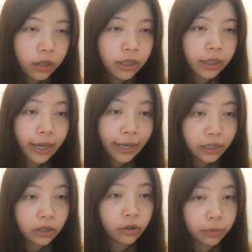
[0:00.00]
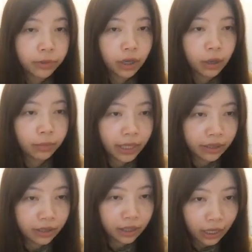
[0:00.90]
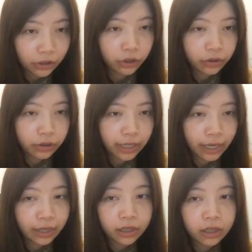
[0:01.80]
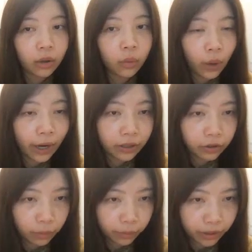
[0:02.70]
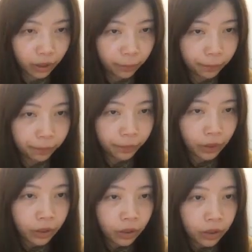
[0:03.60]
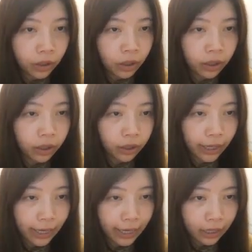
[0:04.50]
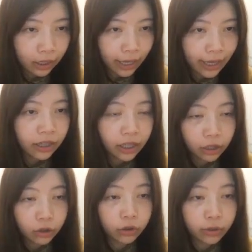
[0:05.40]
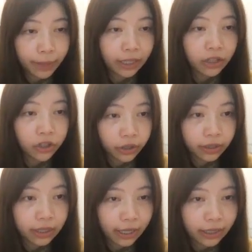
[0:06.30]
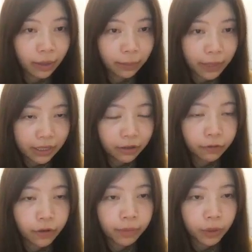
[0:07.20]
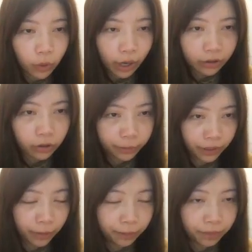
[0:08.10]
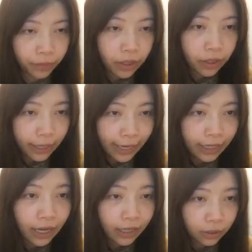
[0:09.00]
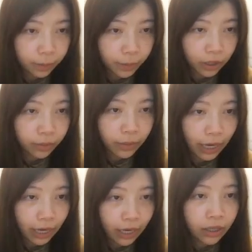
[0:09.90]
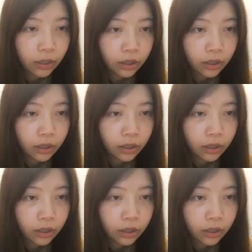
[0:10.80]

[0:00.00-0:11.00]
The X chromosome is larger than the Y chromosome, and includes many genes that are missing from the Y chromosome. Egg and sperm are